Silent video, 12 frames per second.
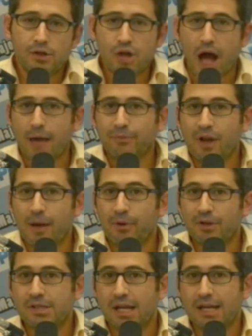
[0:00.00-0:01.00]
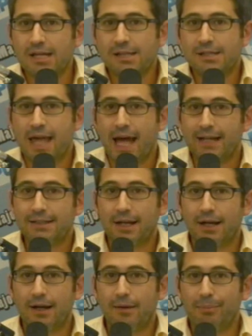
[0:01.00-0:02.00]
jobs numbers, is that
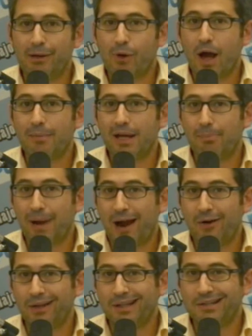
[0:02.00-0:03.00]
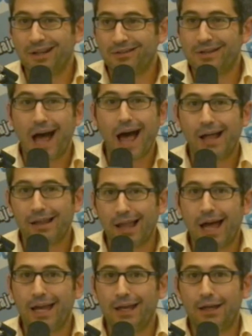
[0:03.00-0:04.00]
uh, Mitt Romney apparently does not
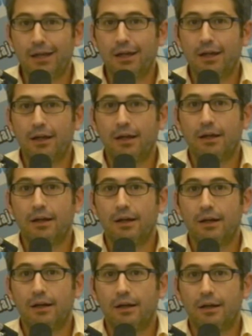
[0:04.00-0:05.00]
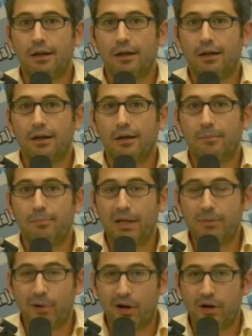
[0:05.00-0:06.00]
like
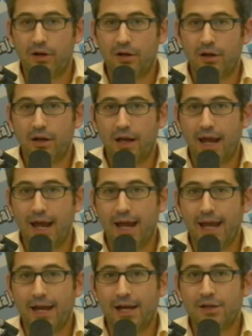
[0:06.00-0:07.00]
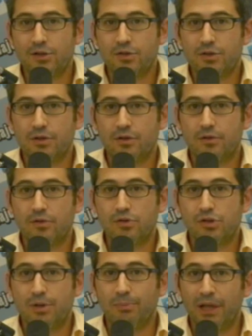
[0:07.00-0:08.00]
Big Bird, and
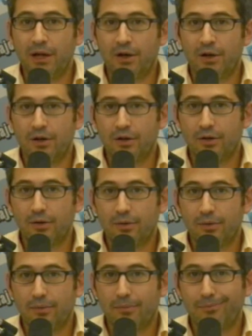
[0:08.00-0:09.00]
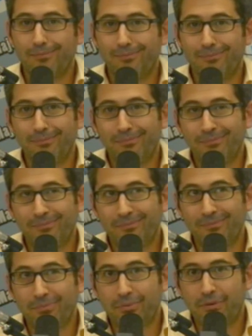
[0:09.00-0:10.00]
Jim Lehrer
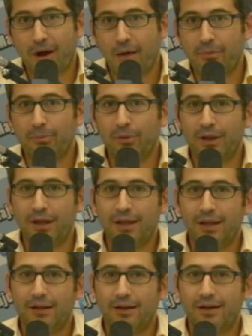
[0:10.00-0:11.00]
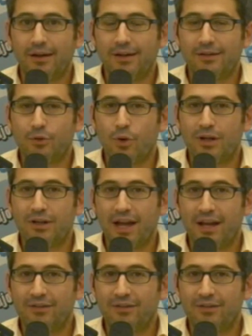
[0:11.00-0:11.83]
mm, probably uh, is going to